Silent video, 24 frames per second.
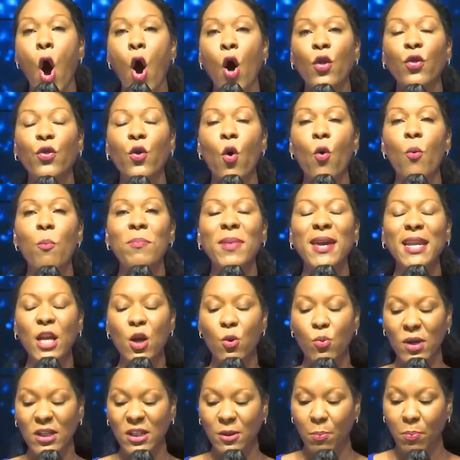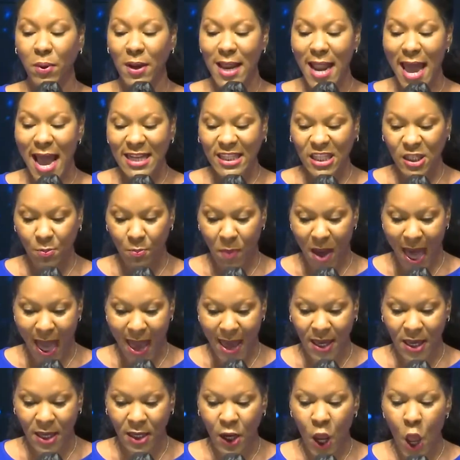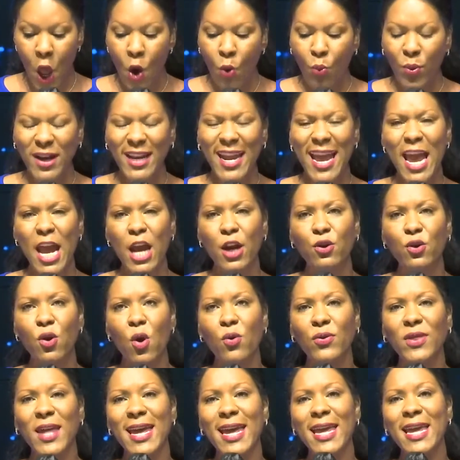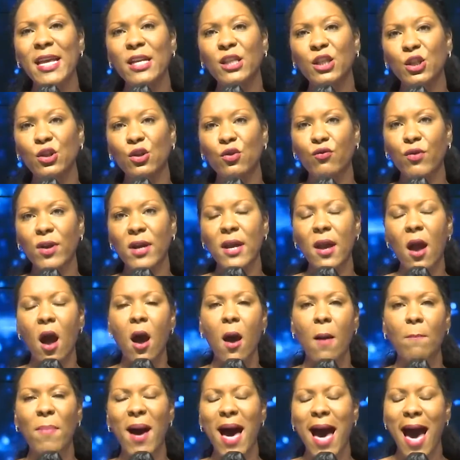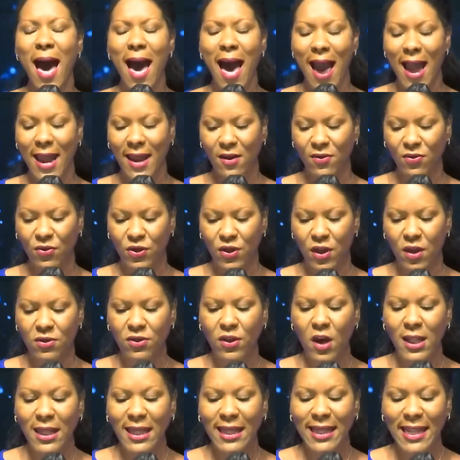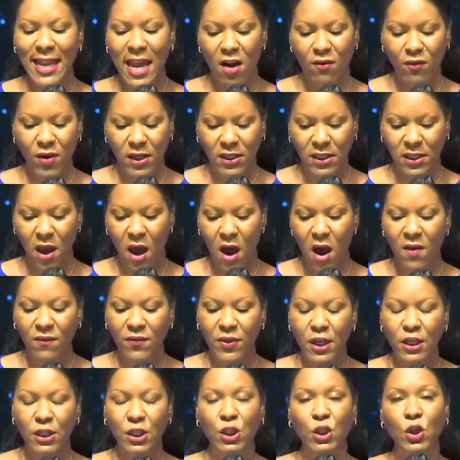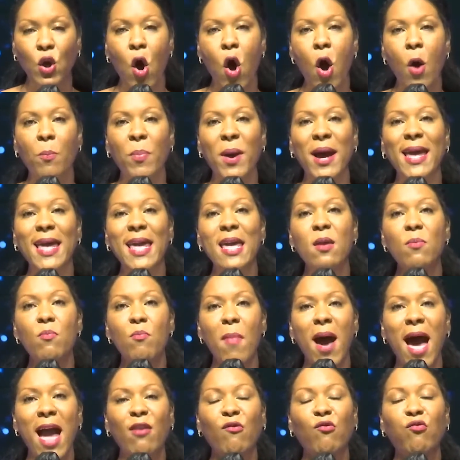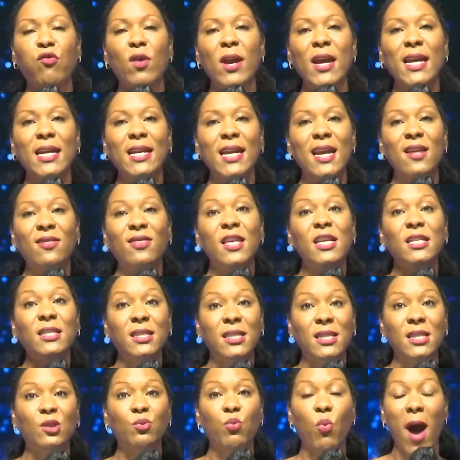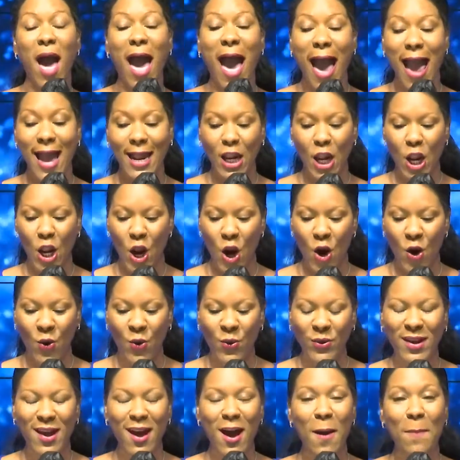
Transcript: Although many was blessed by it, we didn't know the history behind the lyrics of the song. But in my reading, this is what I learned.